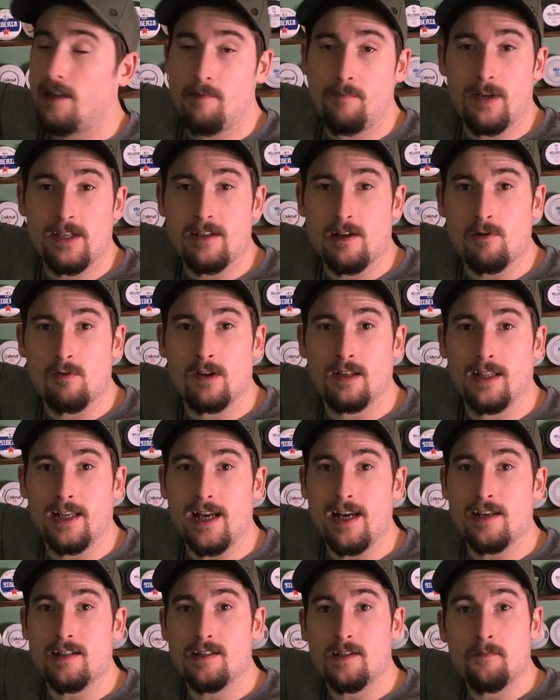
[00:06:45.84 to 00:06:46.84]
limited
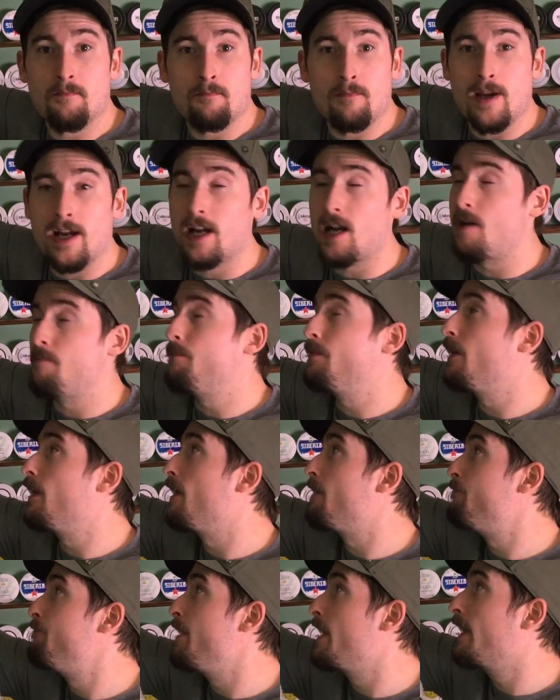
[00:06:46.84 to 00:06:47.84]
release. Pick up
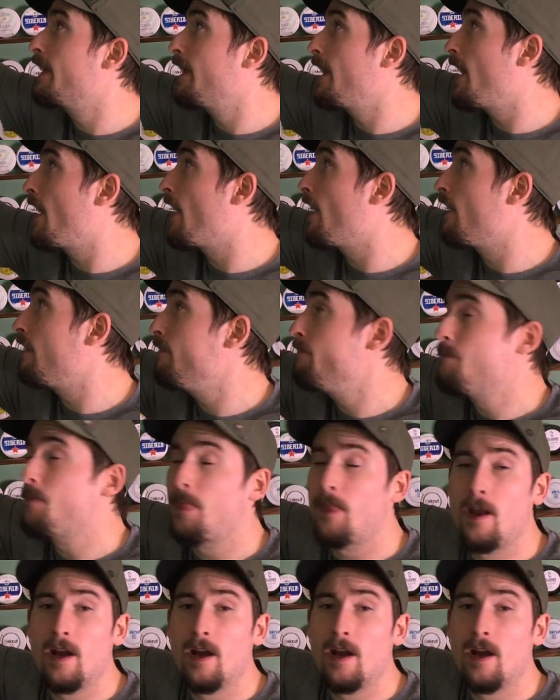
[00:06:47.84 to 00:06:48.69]
a big can.